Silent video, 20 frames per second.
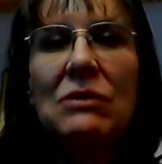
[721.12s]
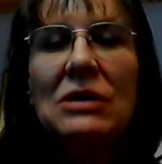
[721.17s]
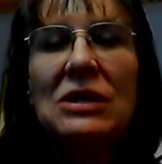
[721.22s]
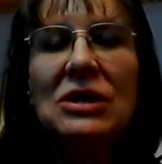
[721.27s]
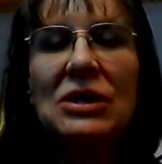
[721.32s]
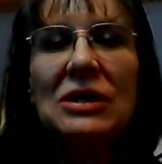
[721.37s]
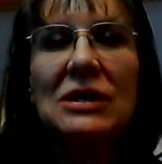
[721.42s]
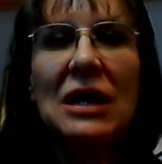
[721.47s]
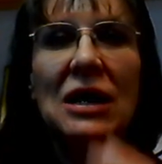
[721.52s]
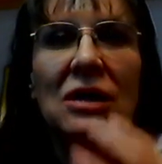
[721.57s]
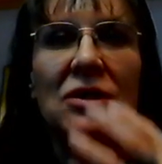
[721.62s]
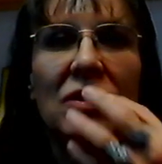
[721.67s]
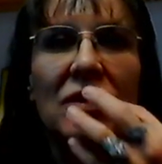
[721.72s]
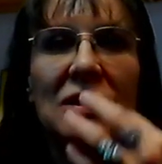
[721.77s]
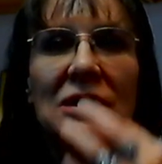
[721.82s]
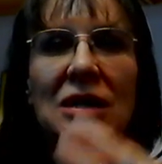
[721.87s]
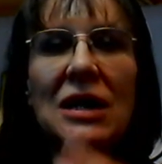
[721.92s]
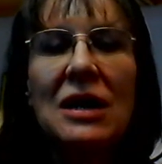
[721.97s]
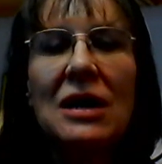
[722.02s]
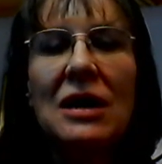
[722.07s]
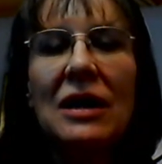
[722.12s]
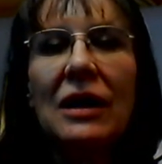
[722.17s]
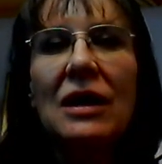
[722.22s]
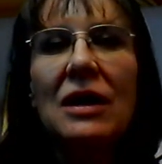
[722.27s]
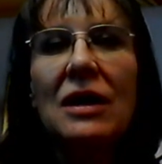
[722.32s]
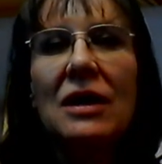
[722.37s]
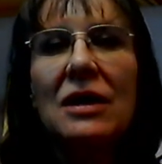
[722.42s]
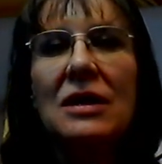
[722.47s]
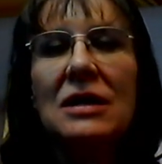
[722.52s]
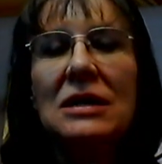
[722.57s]
which is under the tongue,
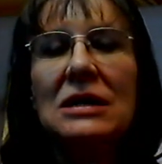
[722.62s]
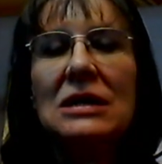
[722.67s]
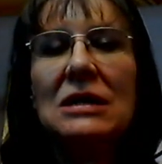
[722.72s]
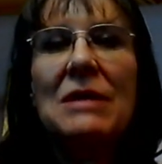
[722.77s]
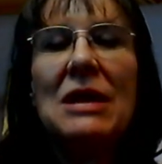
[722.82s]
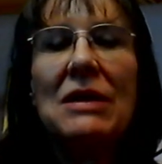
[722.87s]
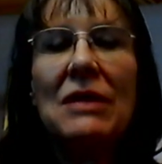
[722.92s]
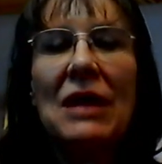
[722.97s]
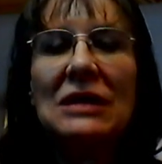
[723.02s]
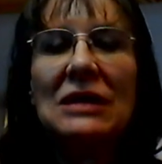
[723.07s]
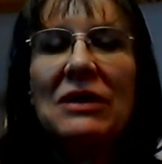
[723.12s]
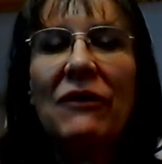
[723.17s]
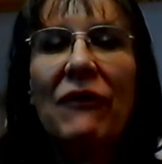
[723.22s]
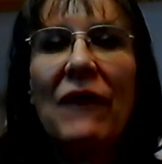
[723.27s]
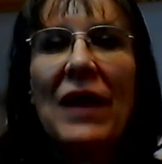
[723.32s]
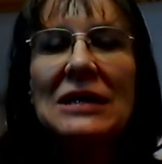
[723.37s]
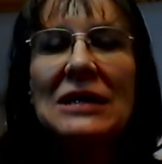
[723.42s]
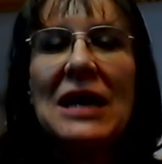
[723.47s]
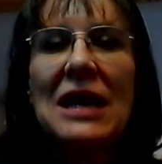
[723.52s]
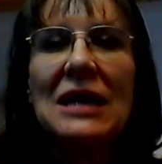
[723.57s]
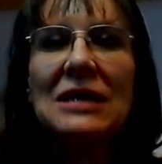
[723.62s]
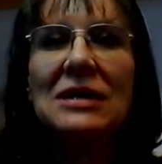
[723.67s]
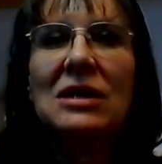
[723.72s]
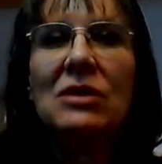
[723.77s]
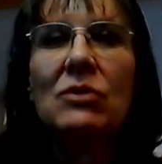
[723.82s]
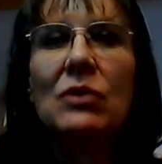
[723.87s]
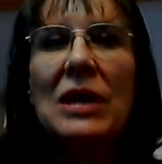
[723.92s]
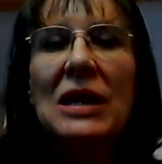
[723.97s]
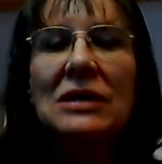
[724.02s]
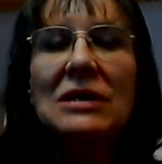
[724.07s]
to me, that's a
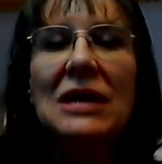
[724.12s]
fantastic way.